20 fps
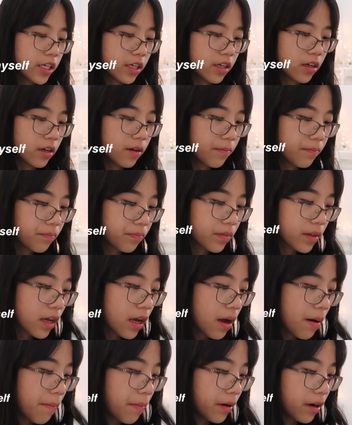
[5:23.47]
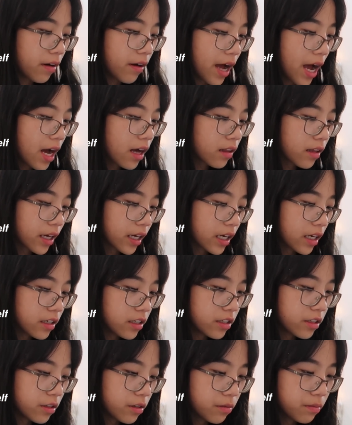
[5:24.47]
here, but I'll act like I
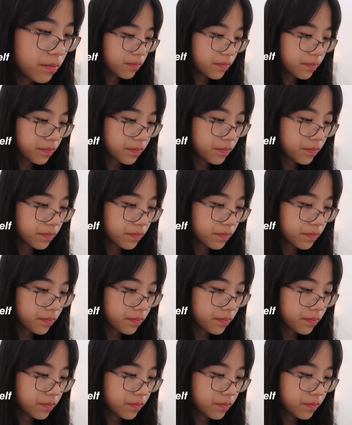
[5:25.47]
do.